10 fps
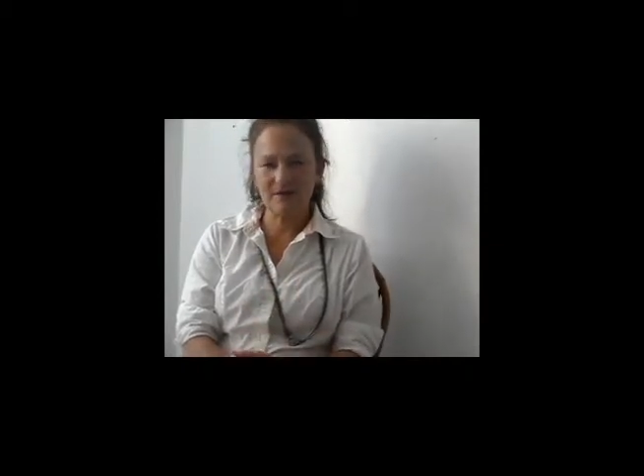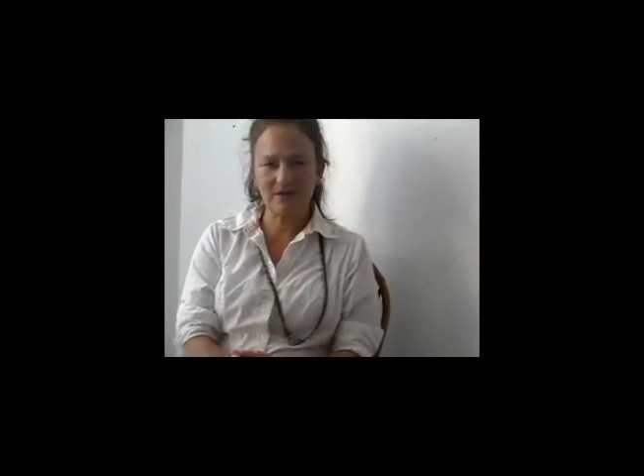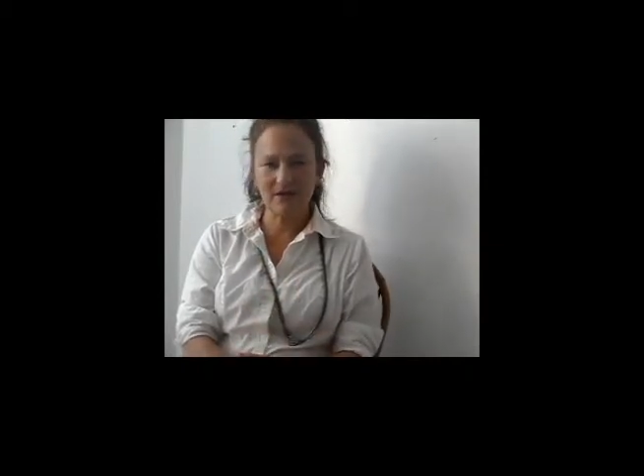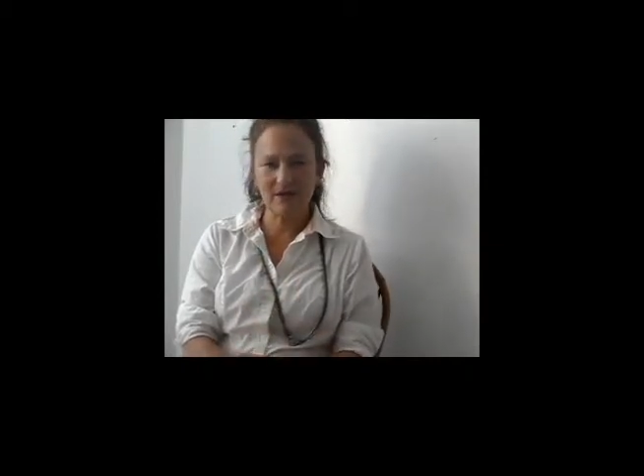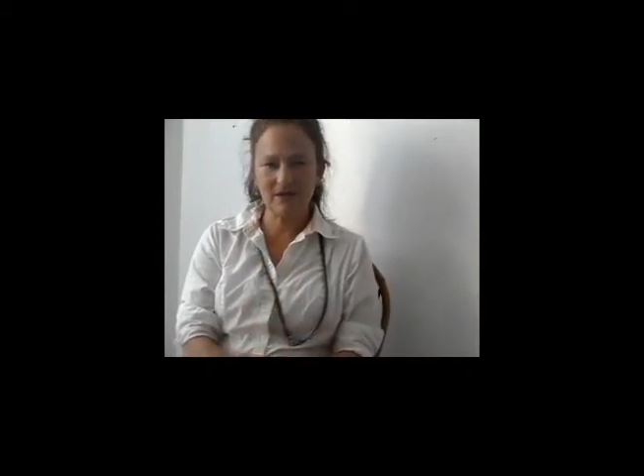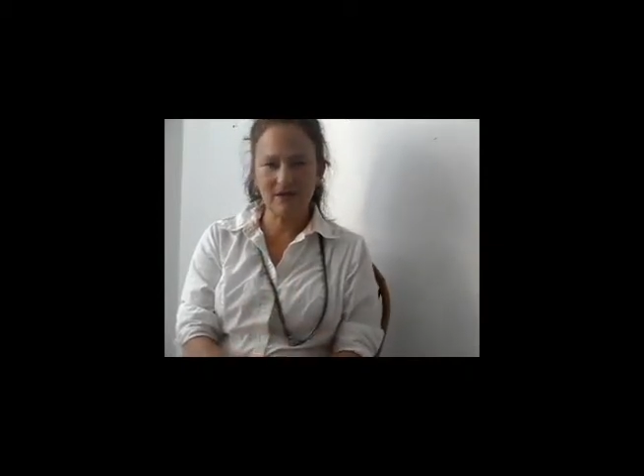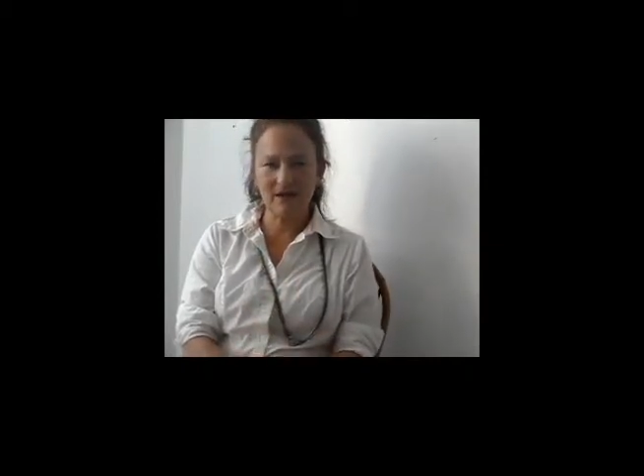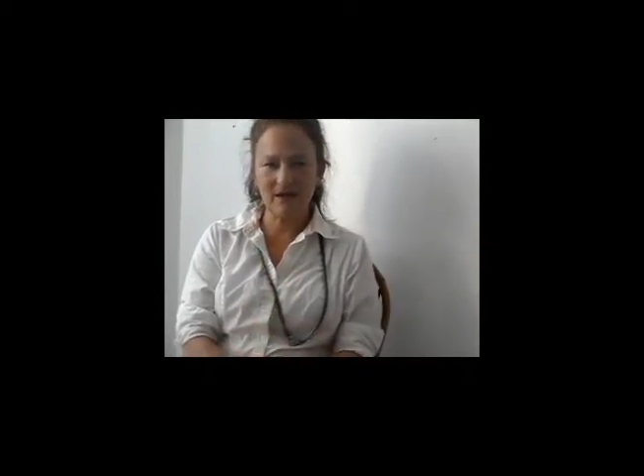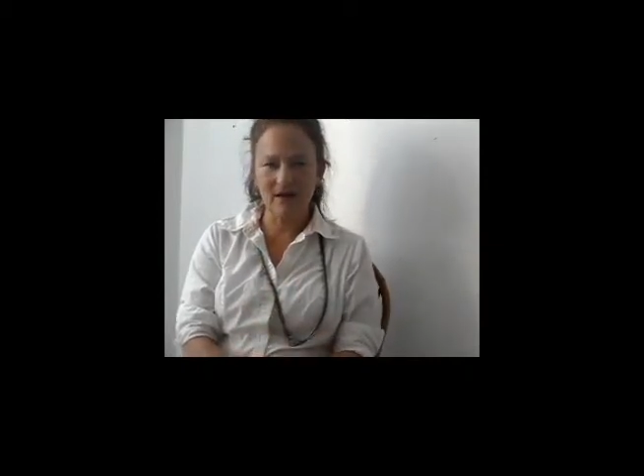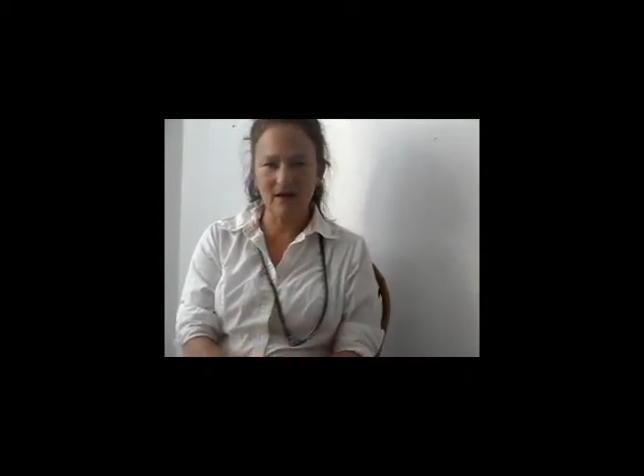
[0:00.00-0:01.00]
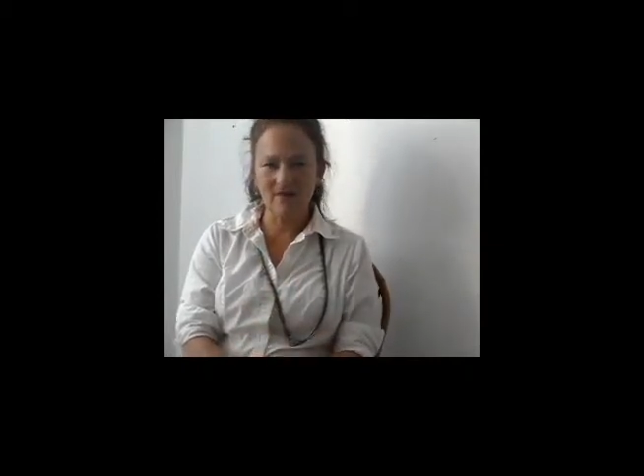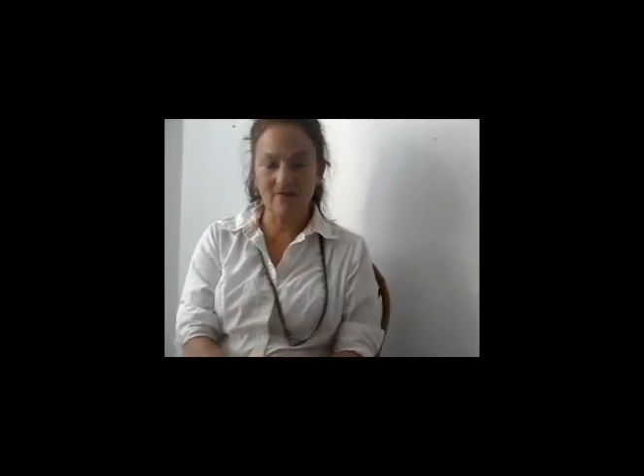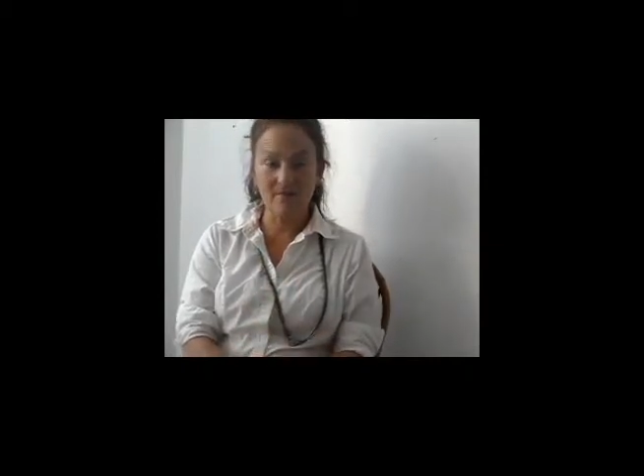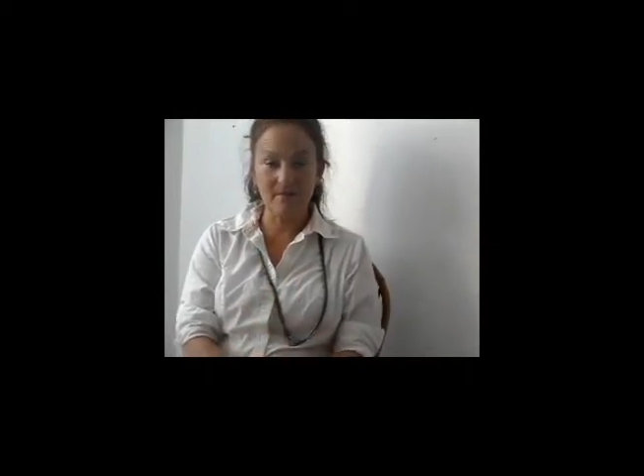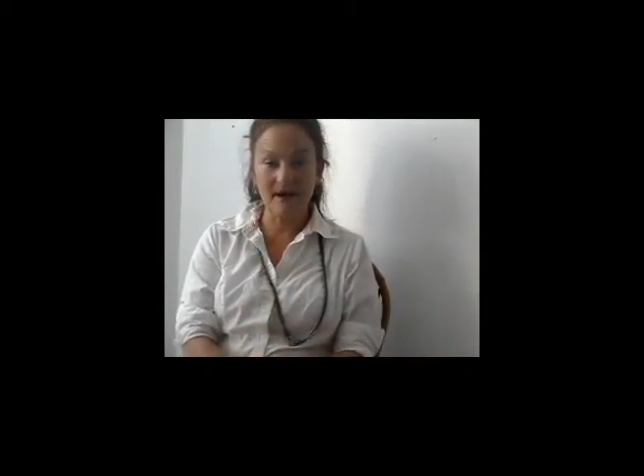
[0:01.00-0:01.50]
particularly of
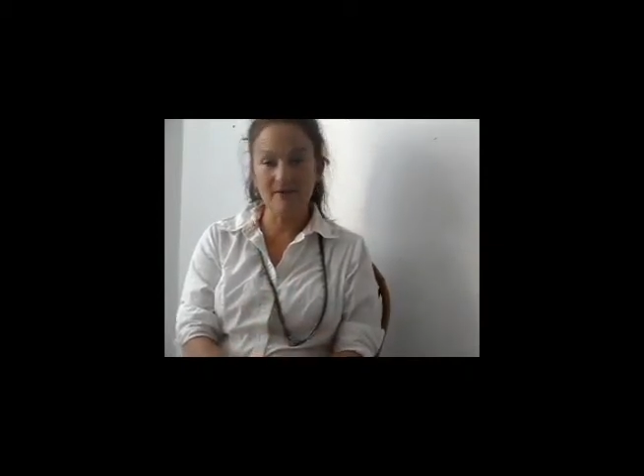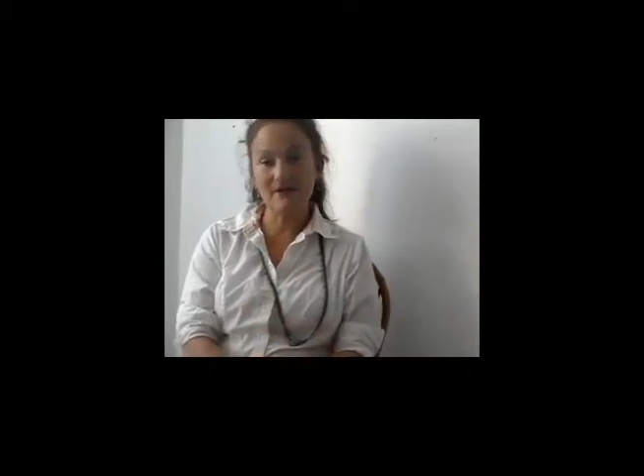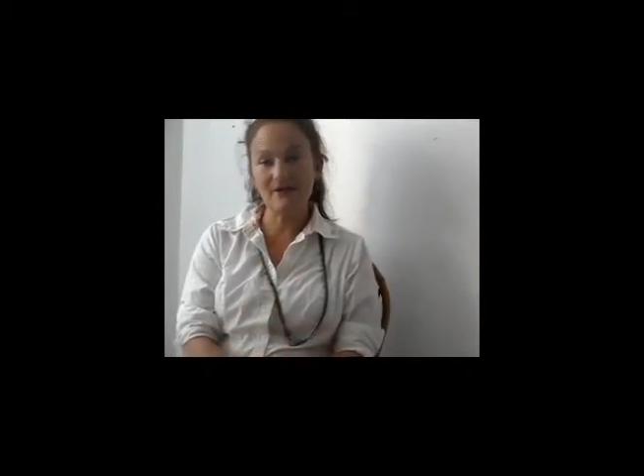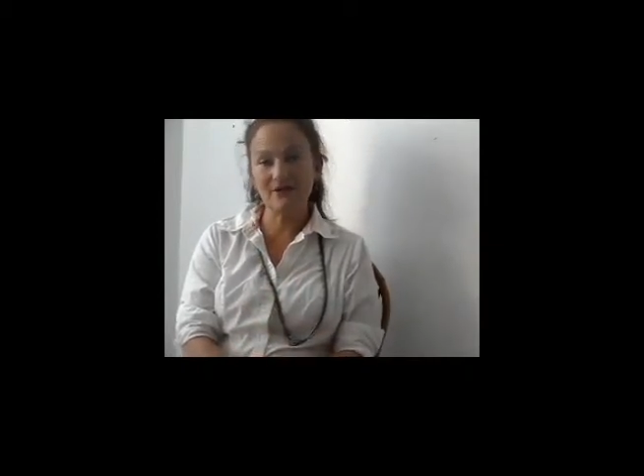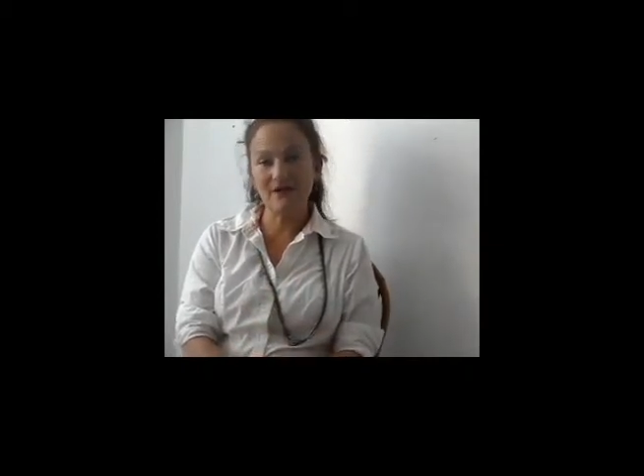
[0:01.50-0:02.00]
the parrot